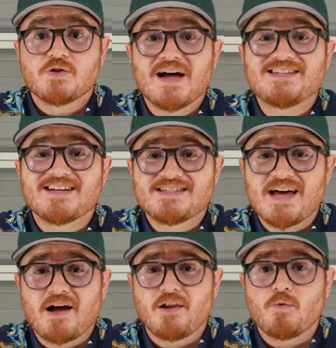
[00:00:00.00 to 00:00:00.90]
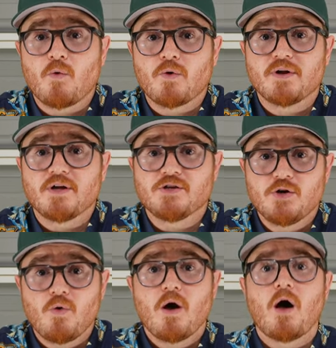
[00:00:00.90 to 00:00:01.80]
So that's exactly what we're gonna
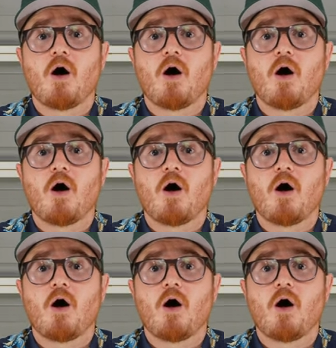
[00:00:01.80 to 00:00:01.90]
do.